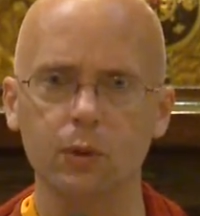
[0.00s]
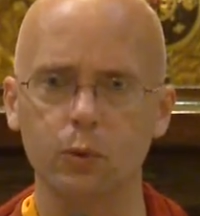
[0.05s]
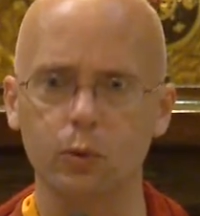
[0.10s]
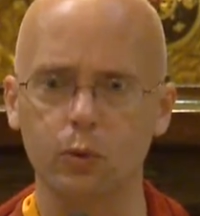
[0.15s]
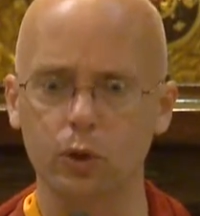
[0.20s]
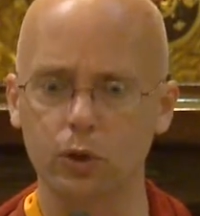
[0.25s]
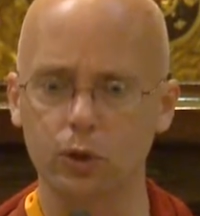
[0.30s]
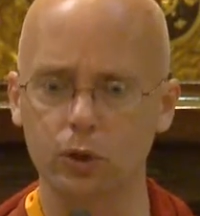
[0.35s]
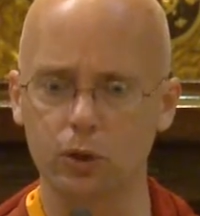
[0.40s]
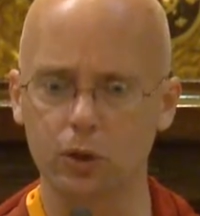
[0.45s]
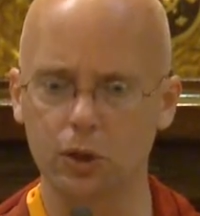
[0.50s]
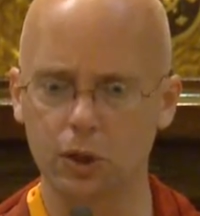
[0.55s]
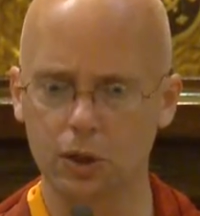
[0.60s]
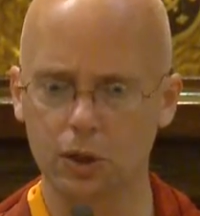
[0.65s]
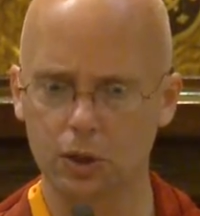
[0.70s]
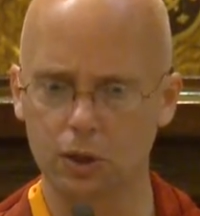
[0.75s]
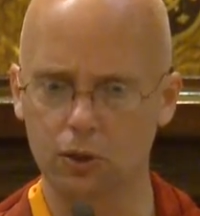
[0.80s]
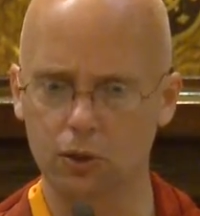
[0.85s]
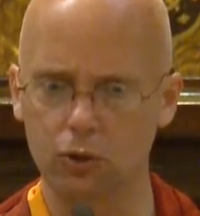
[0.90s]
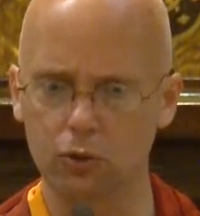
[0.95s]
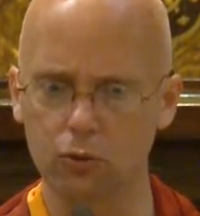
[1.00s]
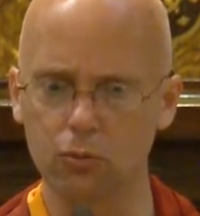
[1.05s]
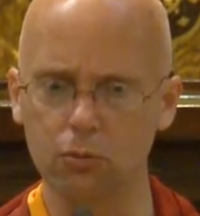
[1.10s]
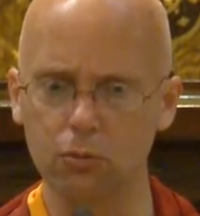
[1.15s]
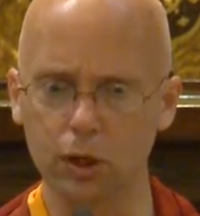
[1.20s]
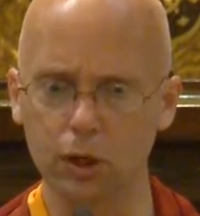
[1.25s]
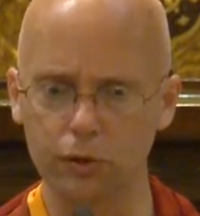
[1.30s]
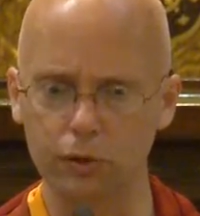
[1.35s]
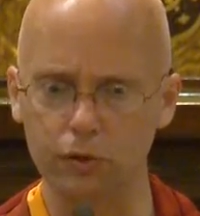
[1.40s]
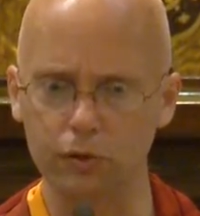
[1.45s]
that you
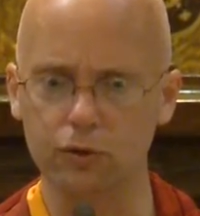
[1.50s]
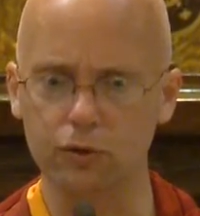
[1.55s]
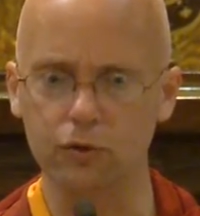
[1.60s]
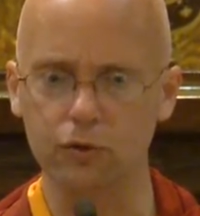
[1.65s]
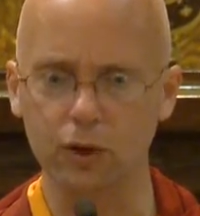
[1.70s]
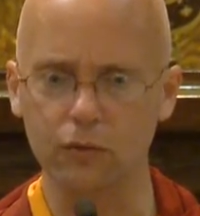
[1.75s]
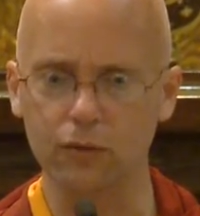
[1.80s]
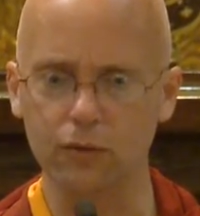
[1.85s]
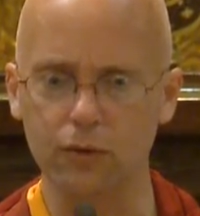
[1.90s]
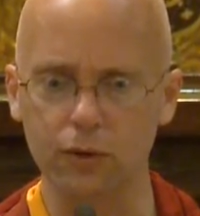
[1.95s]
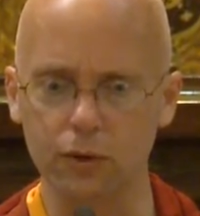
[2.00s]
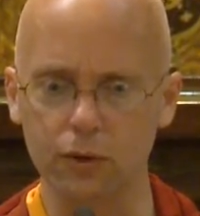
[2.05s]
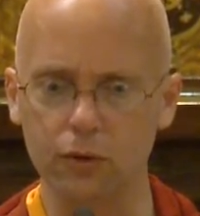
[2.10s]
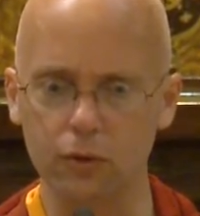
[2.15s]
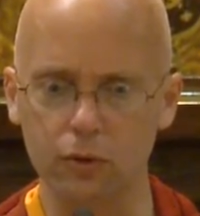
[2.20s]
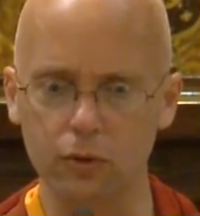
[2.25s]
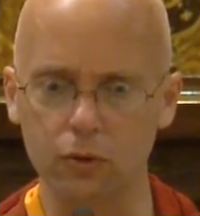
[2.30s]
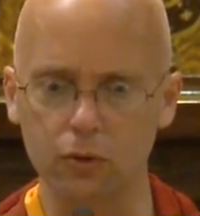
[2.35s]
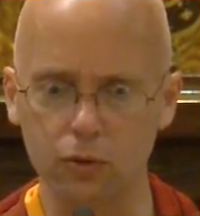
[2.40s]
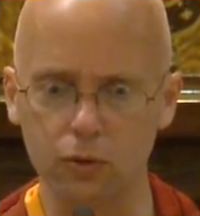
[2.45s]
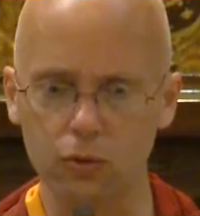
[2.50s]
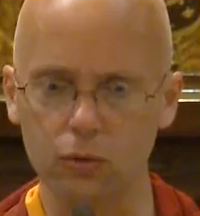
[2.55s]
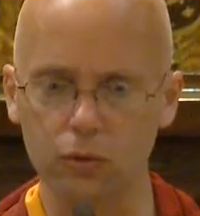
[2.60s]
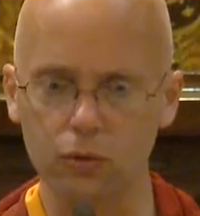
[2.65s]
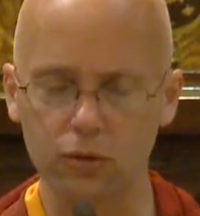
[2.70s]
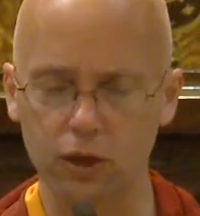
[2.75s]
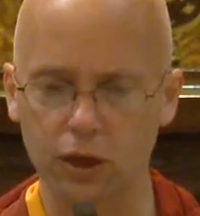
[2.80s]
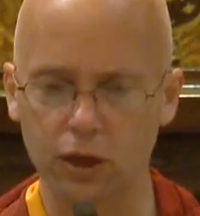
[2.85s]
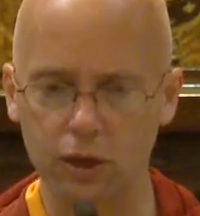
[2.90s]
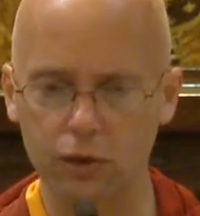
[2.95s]
must do everything the
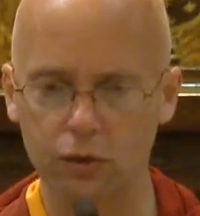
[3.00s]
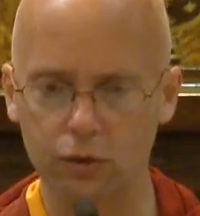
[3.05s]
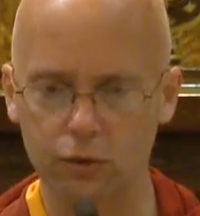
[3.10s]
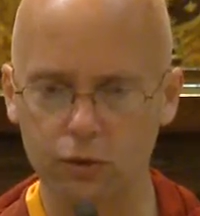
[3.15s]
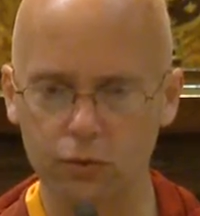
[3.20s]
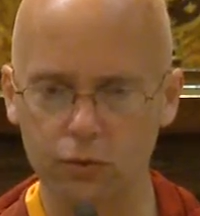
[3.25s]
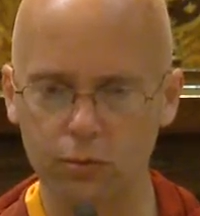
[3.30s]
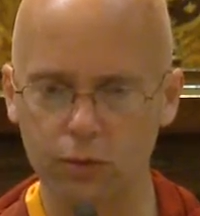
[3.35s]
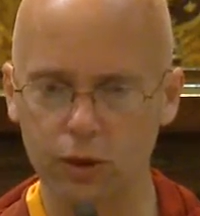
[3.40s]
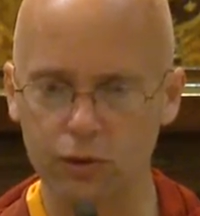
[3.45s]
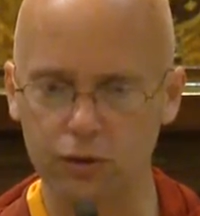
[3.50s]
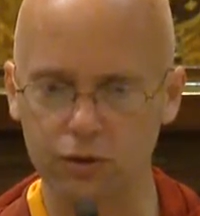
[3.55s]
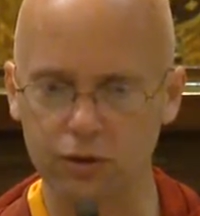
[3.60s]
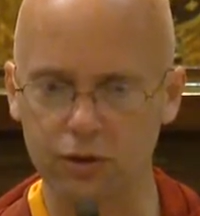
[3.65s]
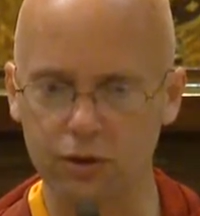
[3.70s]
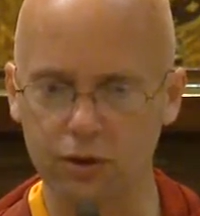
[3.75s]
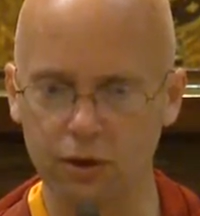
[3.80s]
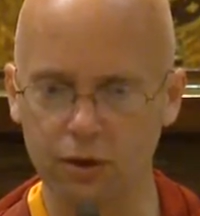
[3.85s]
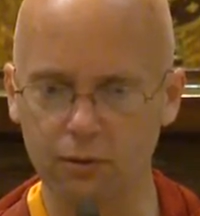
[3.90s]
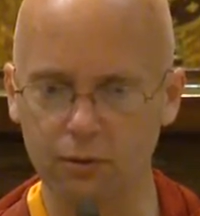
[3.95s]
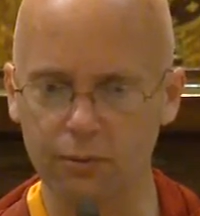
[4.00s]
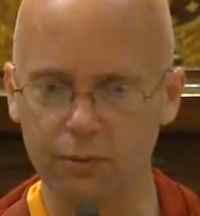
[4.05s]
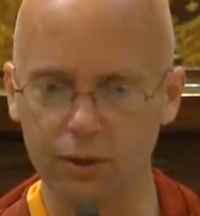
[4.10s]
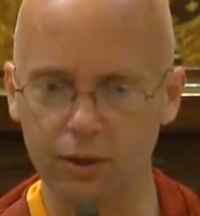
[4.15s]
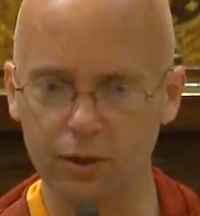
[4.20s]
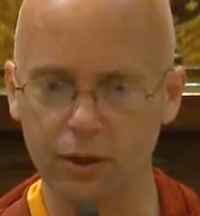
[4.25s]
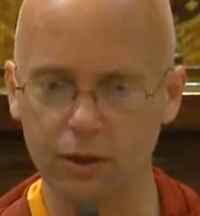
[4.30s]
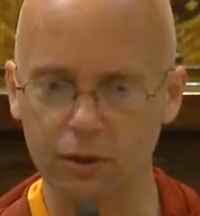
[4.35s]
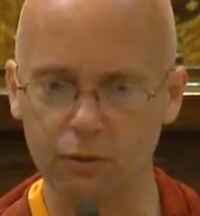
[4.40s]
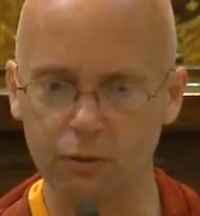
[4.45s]
guru says, you must
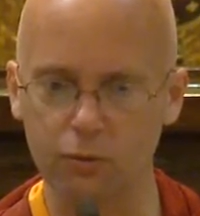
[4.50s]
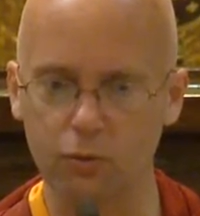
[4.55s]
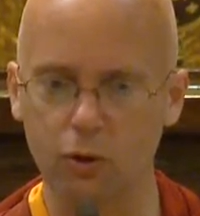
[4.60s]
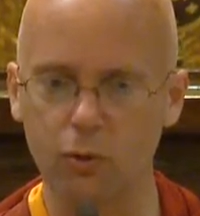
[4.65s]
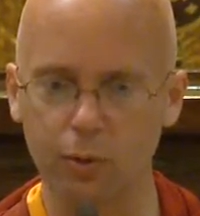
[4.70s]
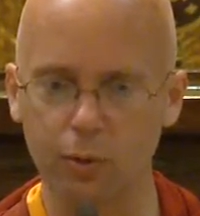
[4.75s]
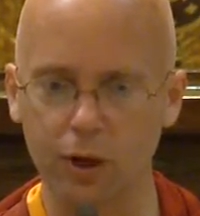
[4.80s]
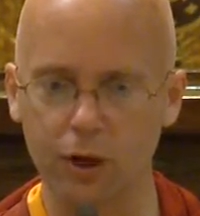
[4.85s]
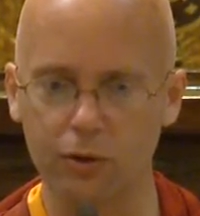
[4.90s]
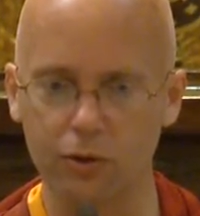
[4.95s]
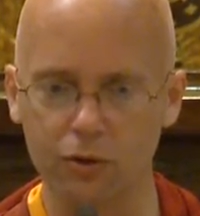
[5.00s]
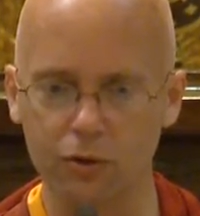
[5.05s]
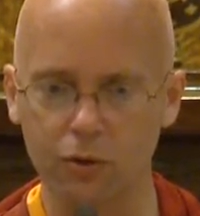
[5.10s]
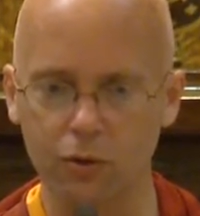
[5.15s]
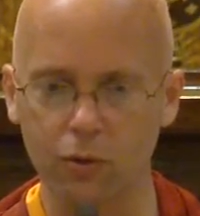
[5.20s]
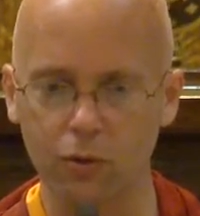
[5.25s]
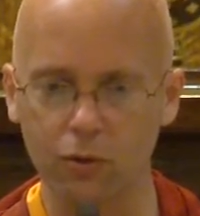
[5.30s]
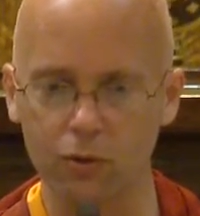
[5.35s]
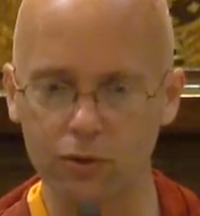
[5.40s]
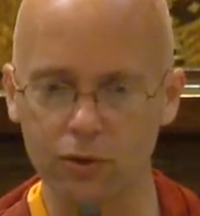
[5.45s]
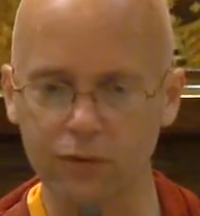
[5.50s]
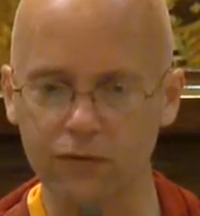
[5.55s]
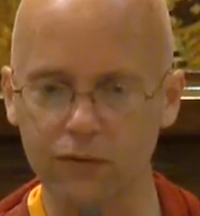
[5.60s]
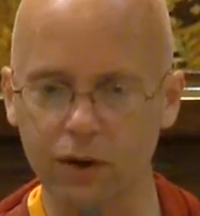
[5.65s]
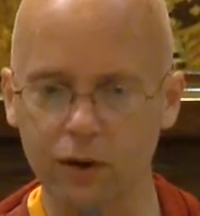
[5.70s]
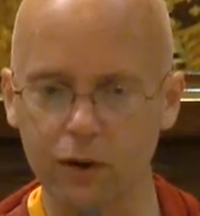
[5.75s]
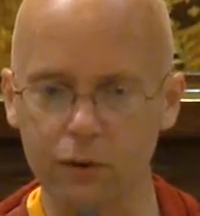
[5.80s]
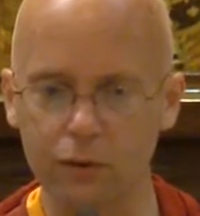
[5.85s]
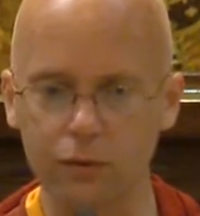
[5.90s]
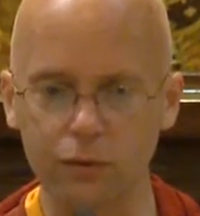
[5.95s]
be like a robot who only
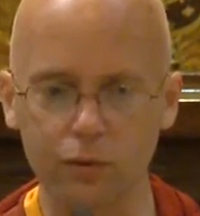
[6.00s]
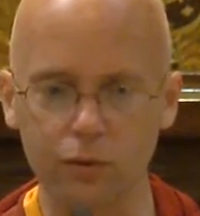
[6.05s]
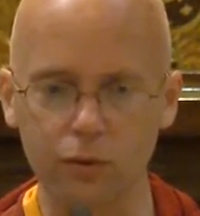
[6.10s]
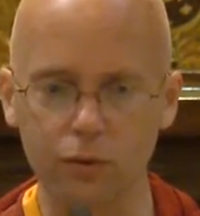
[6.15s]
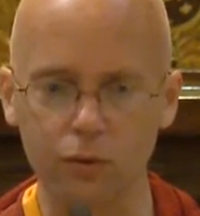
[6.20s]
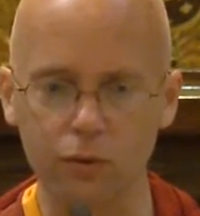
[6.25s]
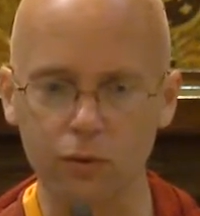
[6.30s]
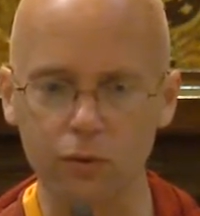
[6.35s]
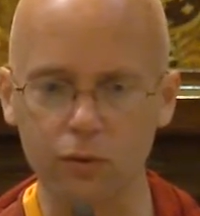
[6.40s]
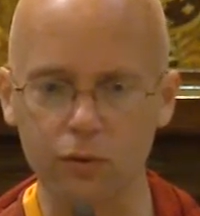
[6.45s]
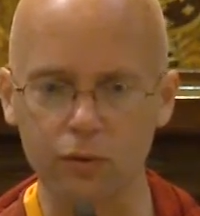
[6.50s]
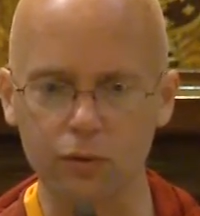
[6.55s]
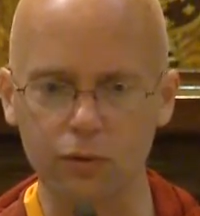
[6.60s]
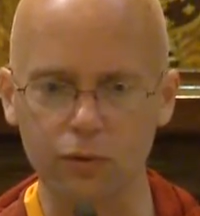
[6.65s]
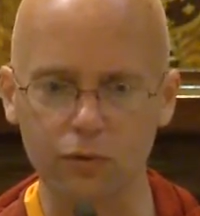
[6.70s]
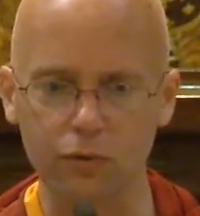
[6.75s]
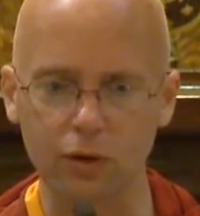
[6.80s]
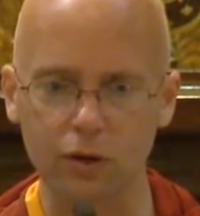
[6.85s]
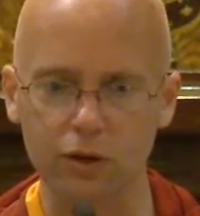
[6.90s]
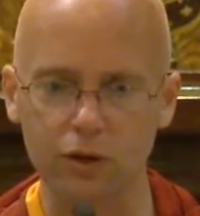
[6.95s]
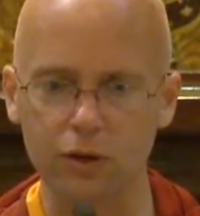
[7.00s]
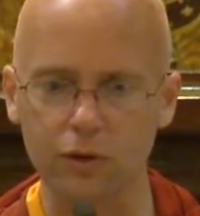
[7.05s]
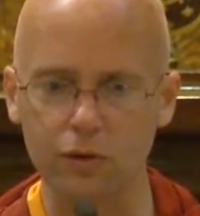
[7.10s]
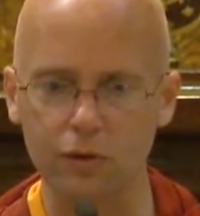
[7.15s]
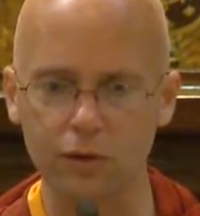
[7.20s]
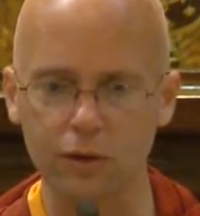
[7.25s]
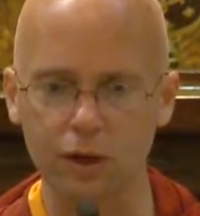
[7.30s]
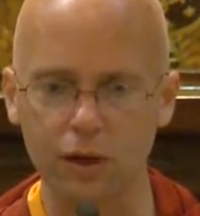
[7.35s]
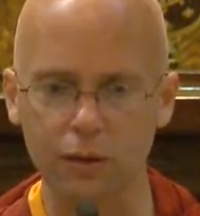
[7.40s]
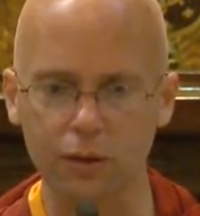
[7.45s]
follows the guru's
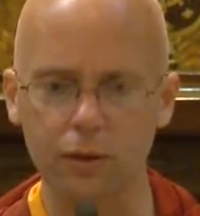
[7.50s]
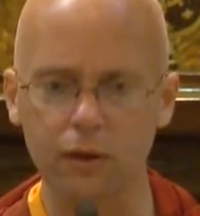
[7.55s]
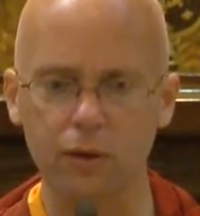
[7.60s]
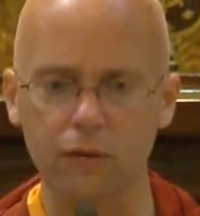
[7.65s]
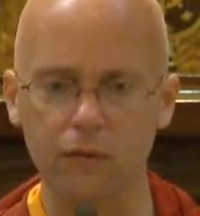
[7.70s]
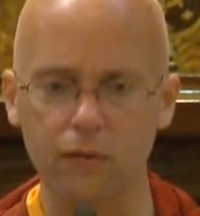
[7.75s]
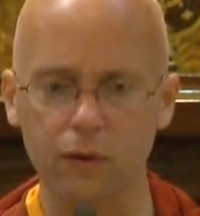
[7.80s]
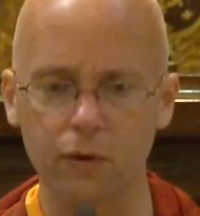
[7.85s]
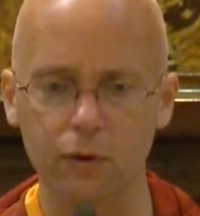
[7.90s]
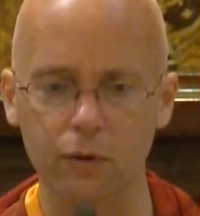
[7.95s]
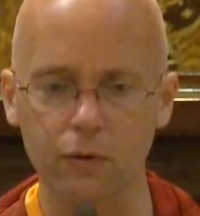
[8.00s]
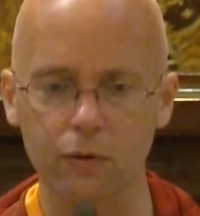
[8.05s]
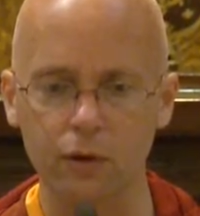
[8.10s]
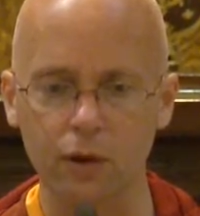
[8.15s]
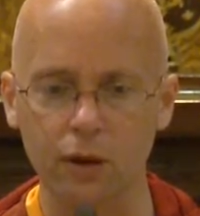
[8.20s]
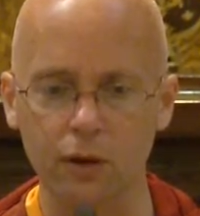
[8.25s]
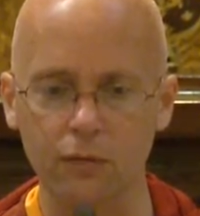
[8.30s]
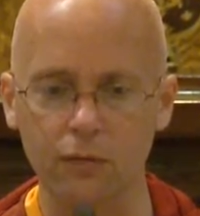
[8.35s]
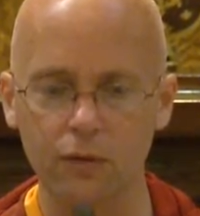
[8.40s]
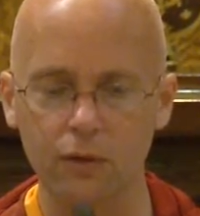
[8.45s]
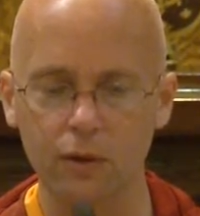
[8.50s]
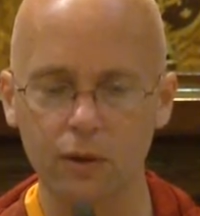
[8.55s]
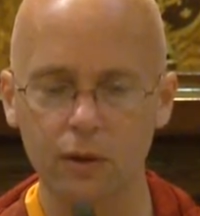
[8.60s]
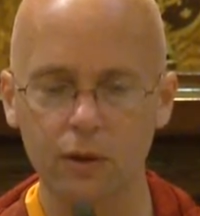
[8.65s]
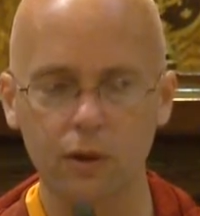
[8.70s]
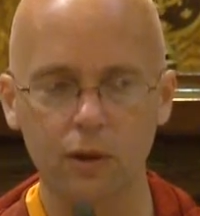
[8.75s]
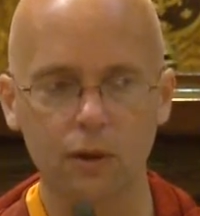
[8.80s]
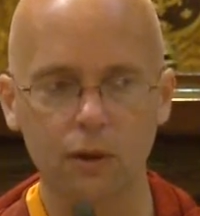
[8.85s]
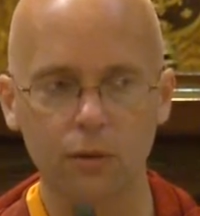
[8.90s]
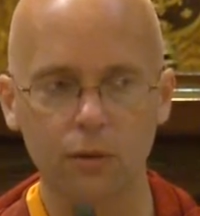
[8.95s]
instructions and not think for yourself.